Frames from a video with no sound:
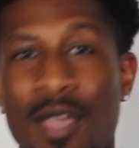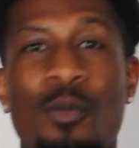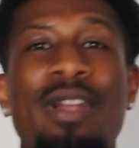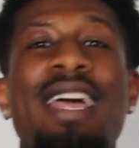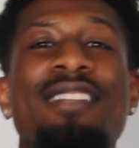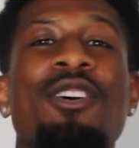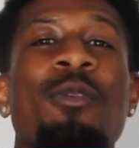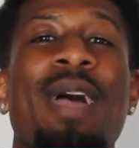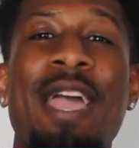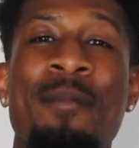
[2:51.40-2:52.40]
One day I
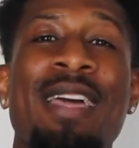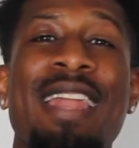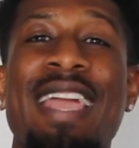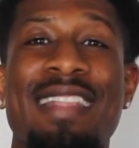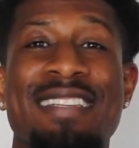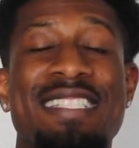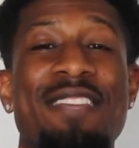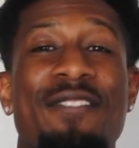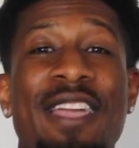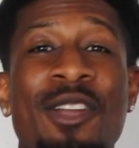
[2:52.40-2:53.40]
told him, hey man, they got this
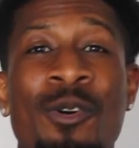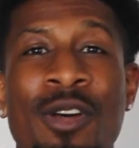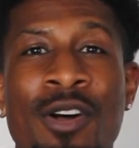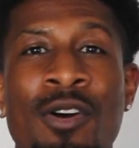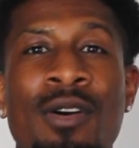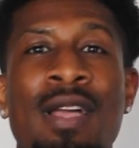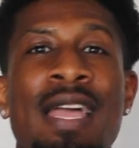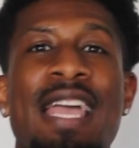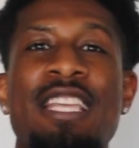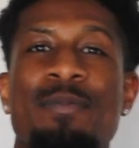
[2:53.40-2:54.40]
event going on.
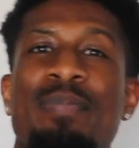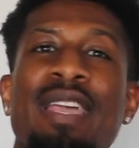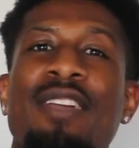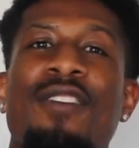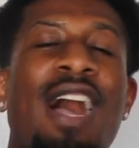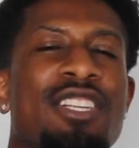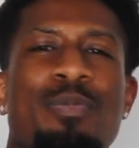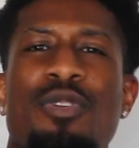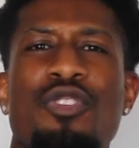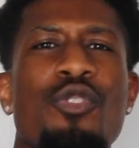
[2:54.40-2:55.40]
It's big for
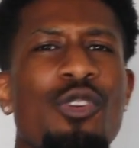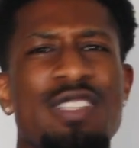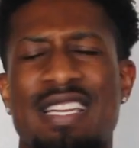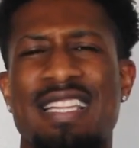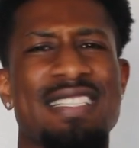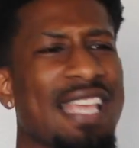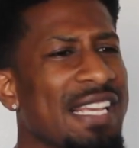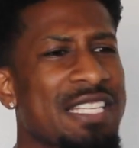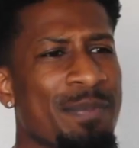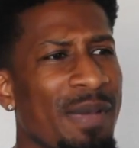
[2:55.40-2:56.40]
entrepreneurs in the
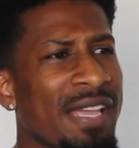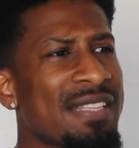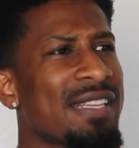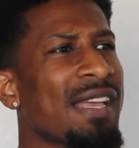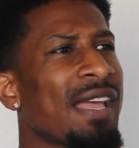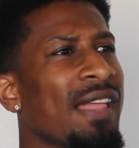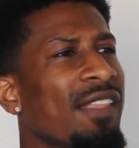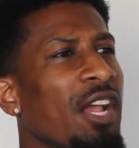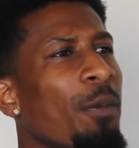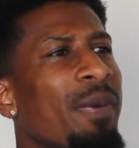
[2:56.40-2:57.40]
tech space.
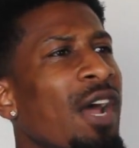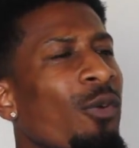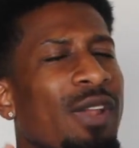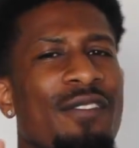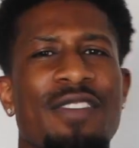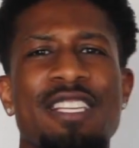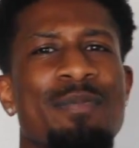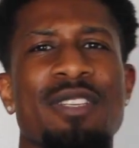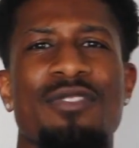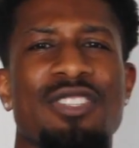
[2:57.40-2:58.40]
They're helping out with
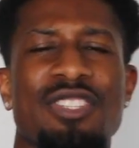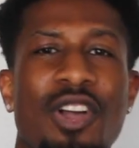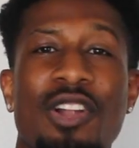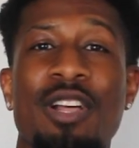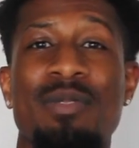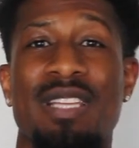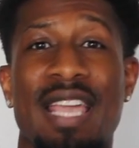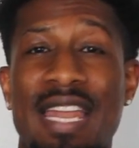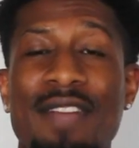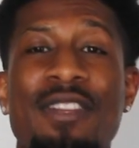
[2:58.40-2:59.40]
investments for
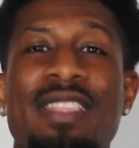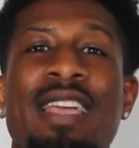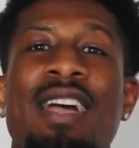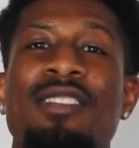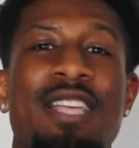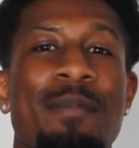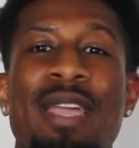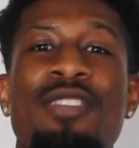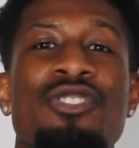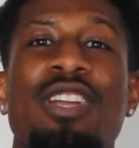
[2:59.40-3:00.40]
startups and everything. I was like,
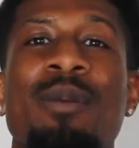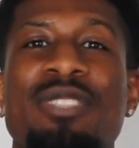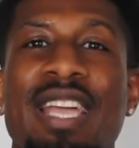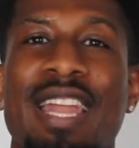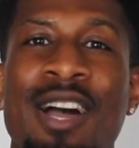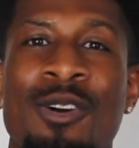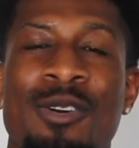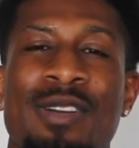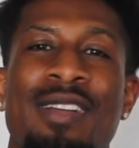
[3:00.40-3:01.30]
man, you should come check it out.